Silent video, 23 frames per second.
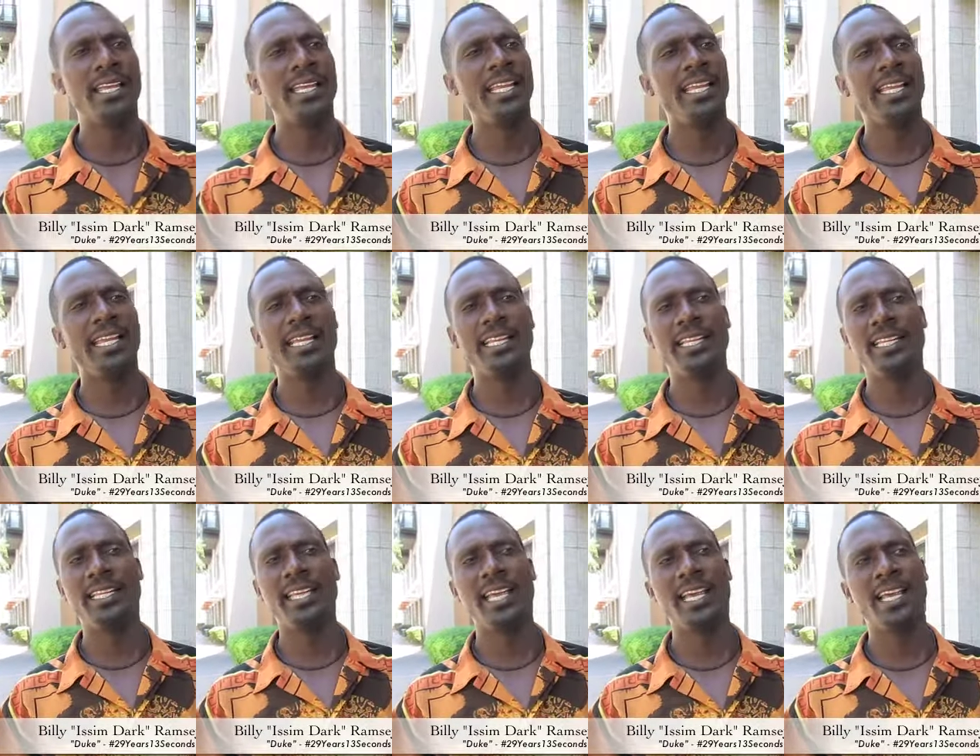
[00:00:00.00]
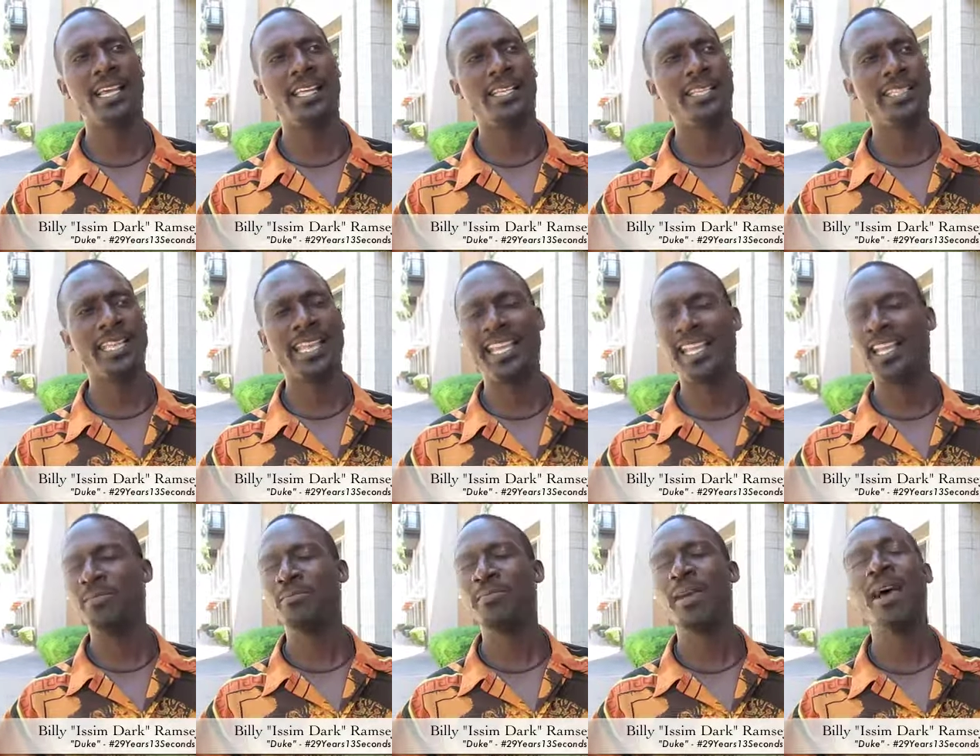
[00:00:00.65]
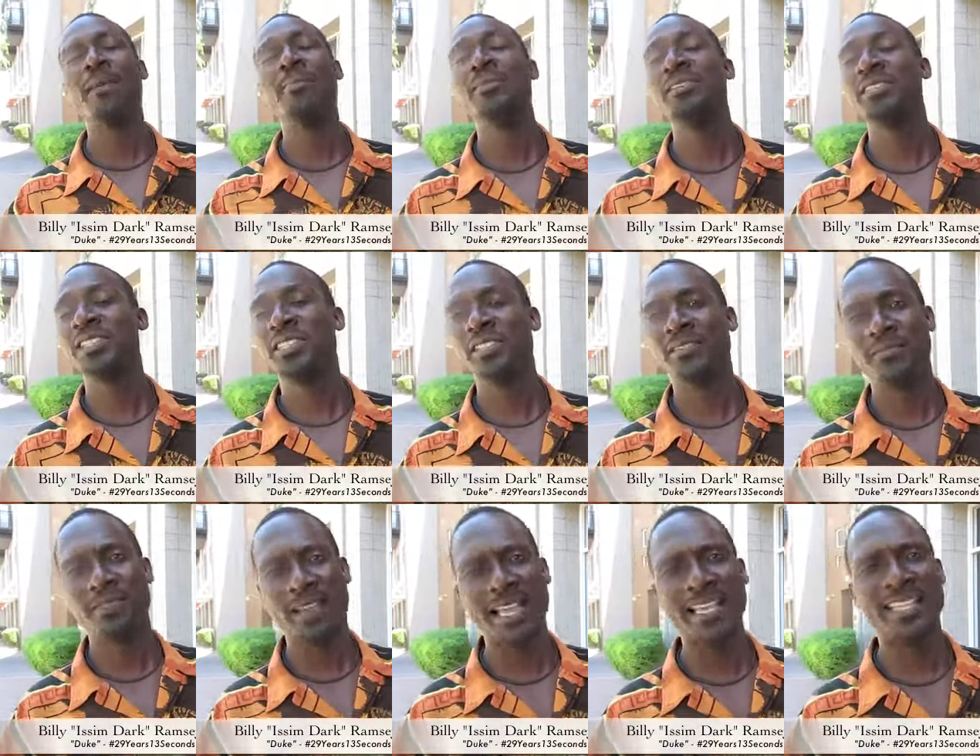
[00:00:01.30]
and taking mama's
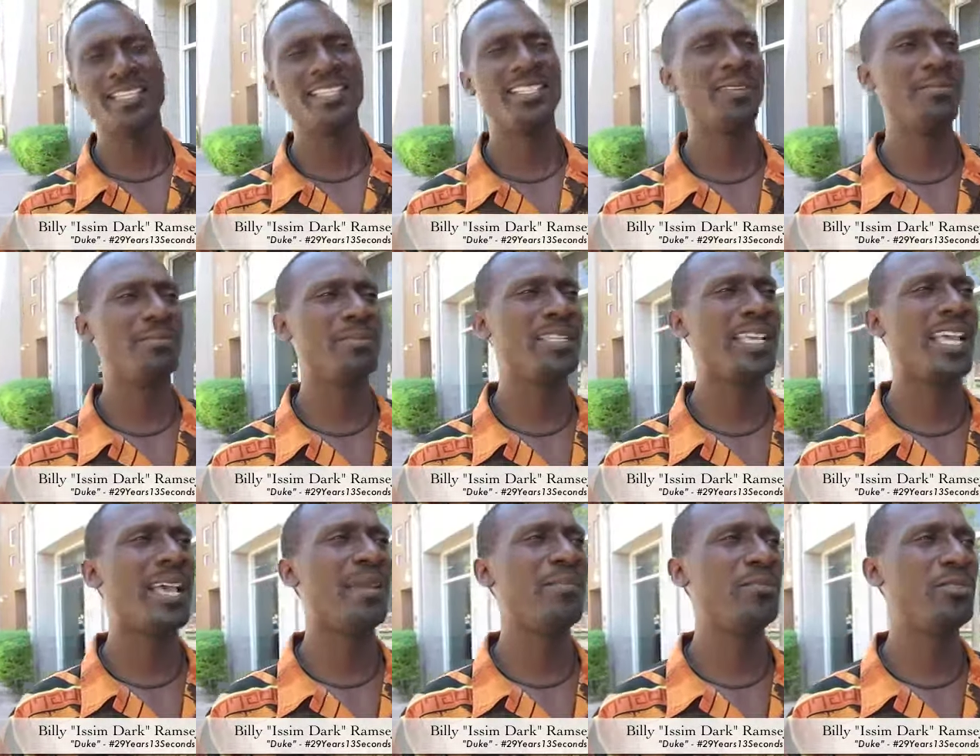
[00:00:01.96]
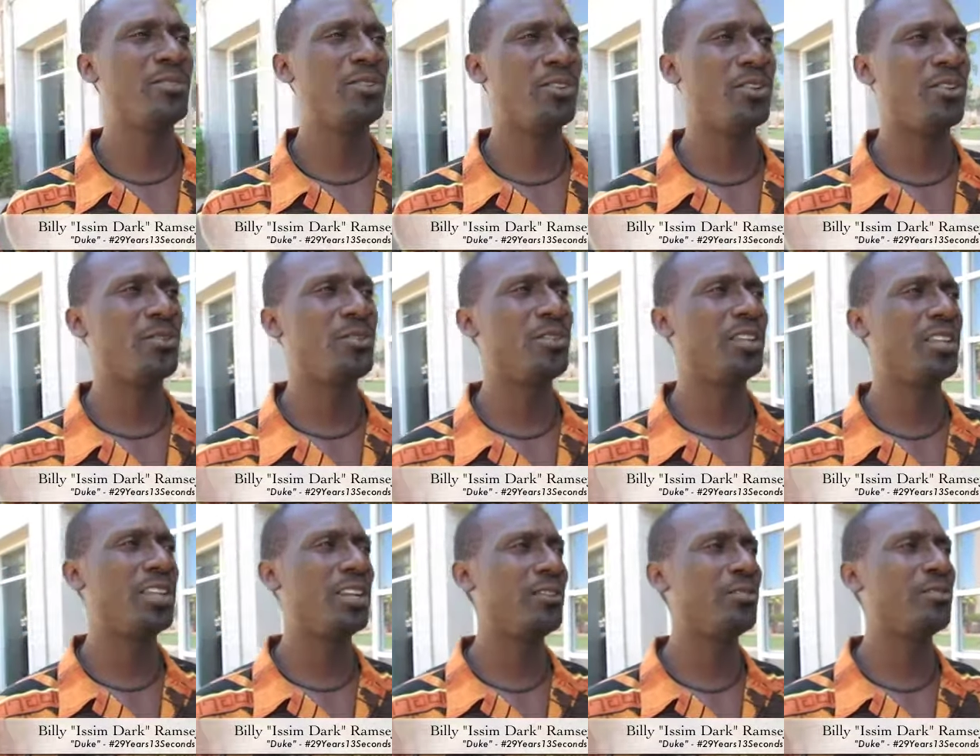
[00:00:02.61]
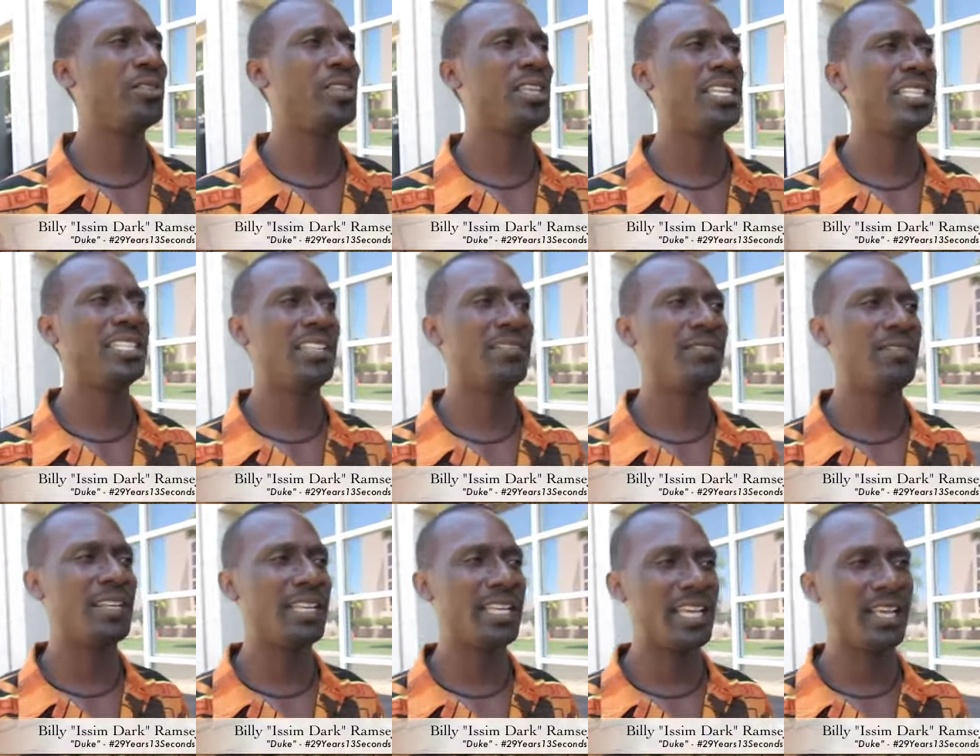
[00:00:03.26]
advice sometimes, you know, the little things
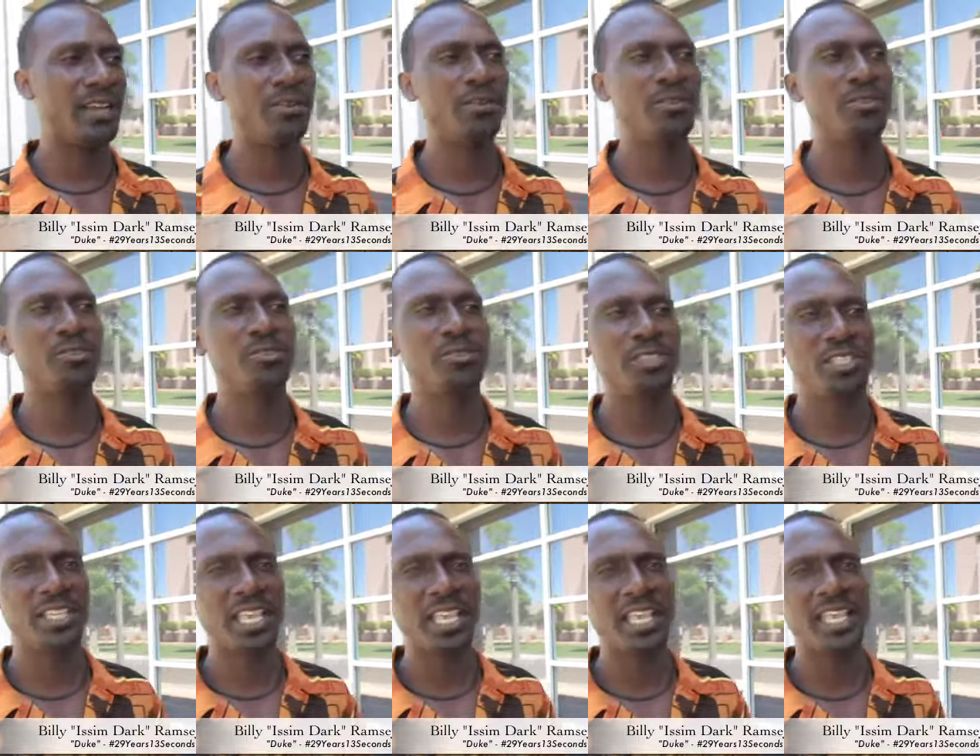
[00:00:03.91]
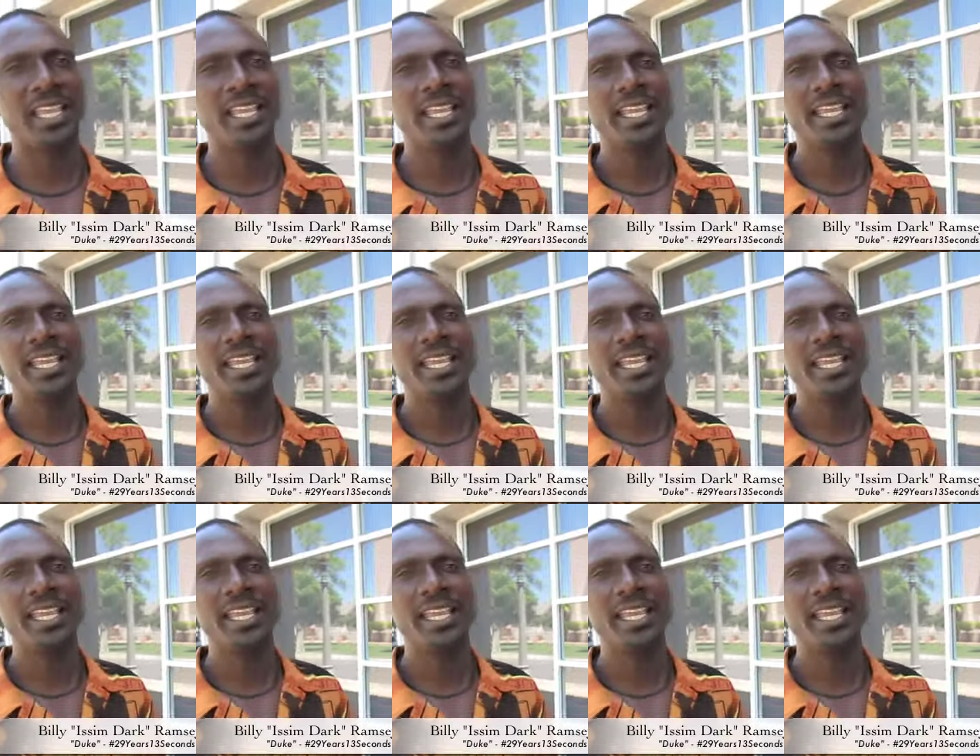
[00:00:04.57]
even the elders say.